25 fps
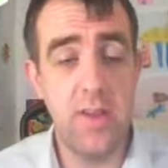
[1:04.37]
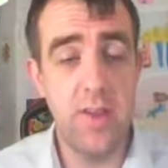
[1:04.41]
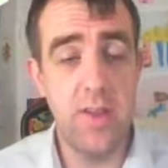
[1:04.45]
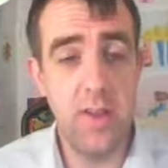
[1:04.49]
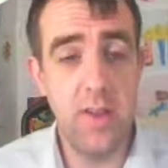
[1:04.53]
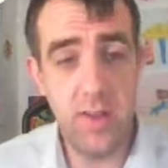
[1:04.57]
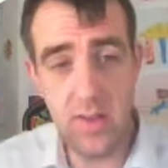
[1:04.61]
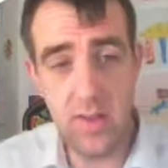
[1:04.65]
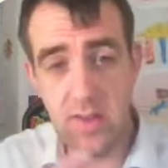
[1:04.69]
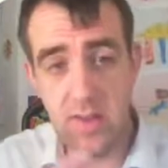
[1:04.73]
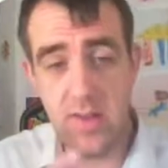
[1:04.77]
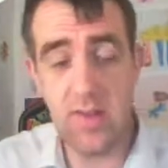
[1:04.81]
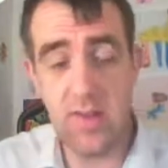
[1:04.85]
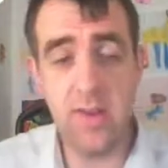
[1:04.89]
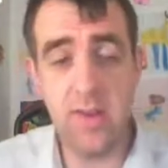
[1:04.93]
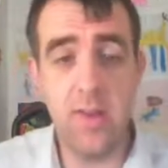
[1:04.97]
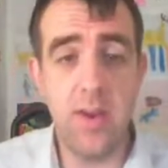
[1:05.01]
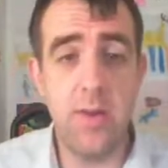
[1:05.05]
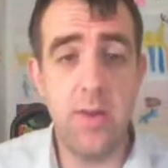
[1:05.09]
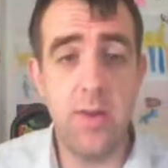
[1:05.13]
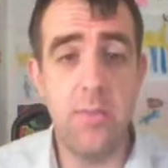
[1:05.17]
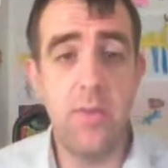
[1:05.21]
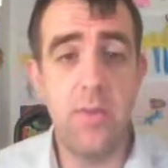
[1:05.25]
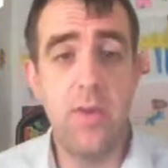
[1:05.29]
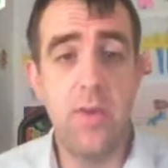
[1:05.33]
In this
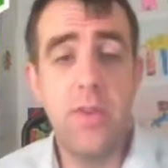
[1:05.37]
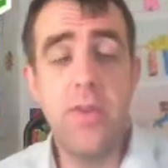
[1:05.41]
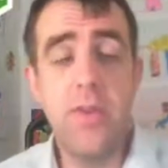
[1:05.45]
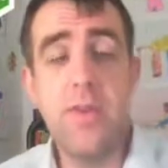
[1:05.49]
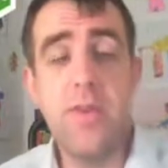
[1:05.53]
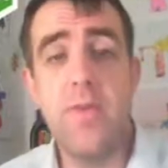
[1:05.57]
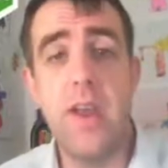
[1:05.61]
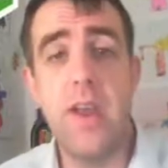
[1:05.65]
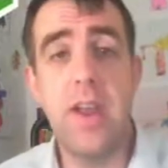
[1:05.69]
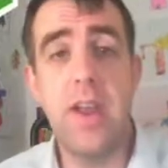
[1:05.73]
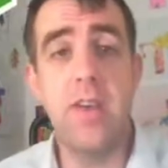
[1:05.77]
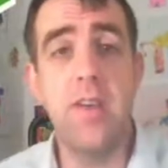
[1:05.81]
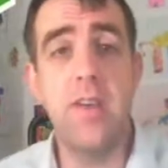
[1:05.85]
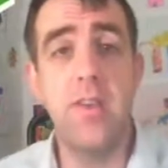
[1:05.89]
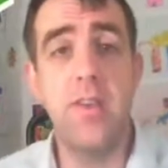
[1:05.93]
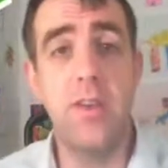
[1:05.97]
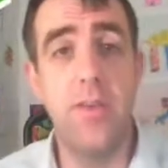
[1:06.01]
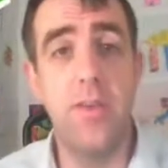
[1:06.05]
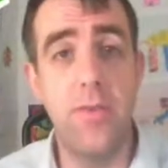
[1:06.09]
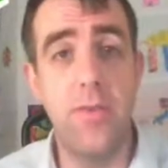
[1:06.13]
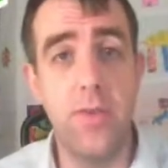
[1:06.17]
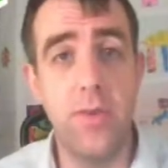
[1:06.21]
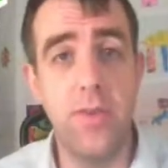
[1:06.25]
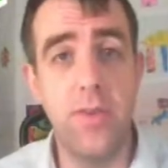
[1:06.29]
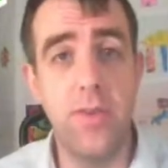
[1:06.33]
example, the vectors are
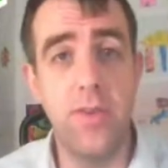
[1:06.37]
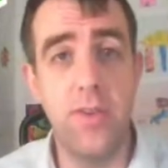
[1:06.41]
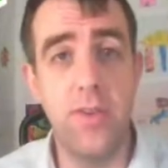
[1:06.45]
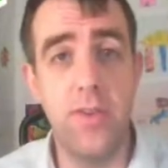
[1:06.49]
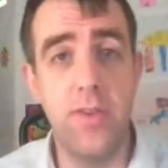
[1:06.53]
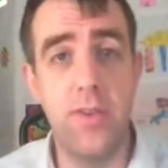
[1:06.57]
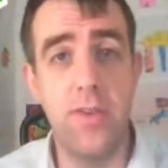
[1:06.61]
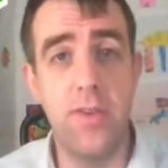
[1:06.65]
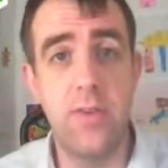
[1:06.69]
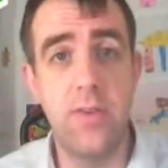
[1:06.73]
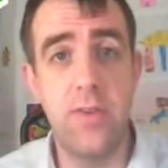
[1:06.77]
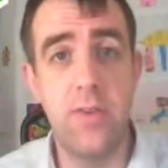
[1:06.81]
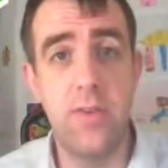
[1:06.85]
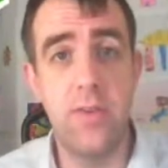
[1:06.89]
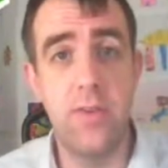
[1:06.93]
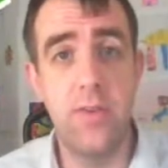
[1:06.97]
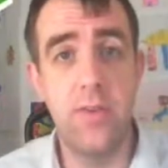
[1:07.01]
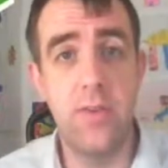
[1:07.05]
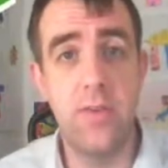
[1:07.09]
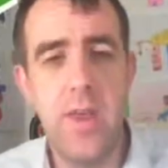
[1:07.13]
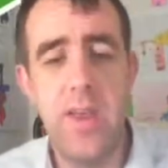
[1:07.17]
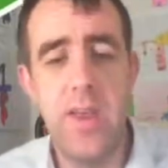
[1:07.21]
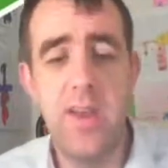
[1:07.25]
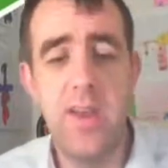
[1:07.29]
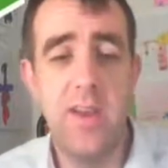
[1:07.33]
forces,
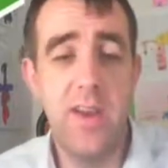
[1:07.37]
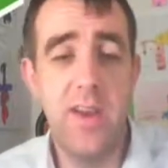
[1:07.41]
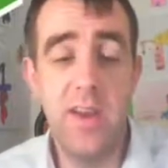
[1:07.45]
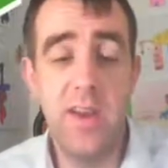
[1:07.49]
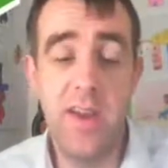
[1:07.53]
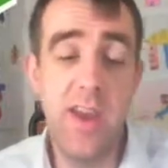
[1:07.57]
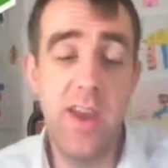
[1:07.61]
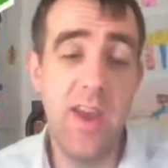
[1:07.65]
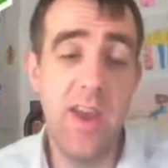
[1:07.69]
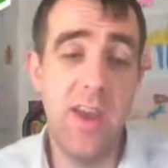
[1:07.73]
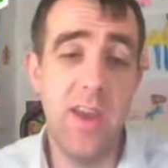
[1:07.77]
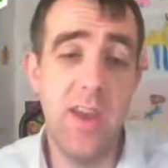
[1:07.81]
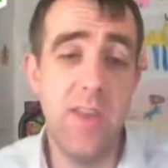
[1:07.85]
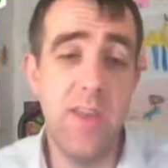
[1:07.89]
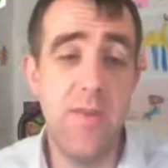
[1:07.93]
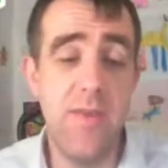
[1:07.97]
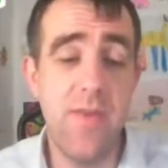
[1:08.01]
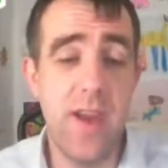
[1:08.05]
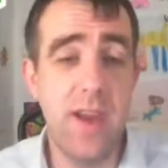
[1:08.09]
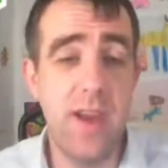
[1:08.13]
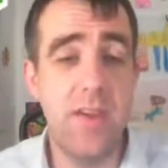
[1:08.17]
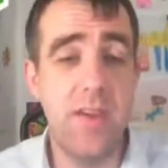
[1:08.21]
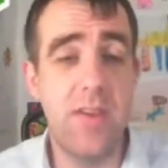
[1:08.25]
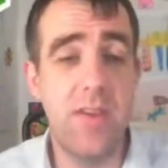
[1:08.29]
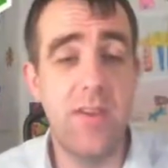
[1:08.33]
and here the
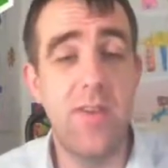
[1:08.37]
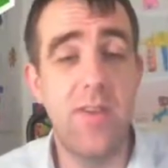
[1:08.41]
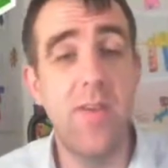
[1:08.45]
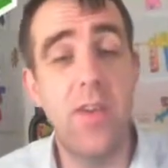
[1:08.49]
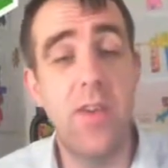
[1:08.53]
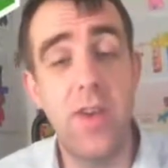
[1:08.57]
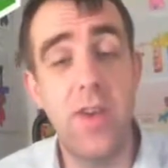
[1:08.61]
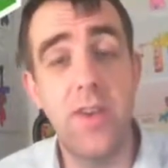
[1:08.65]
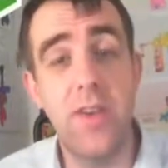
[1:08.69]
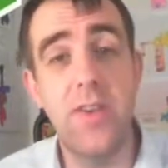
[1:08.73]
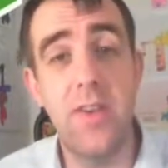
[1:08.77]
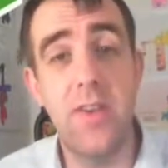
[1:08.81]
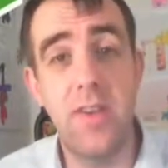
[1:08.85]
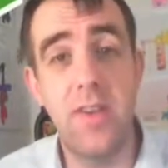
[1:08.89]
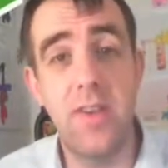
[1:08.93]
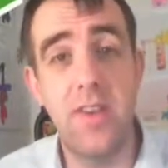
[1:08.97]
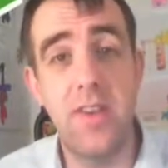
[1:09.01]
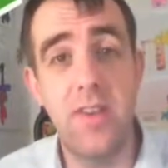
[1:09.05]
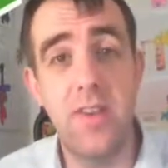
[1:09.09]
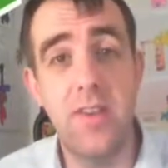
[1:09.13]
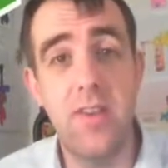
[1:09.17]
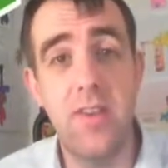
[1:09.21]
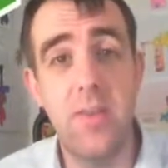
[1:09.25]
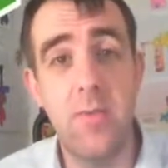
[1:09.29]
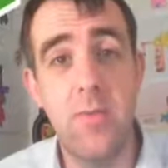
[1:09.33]
vectors are
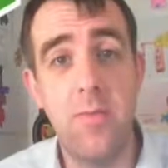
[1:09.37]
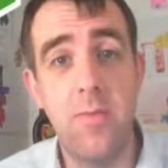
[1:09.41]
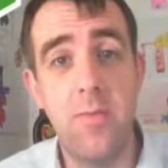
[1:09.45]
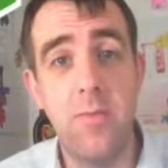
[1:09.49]
velocities.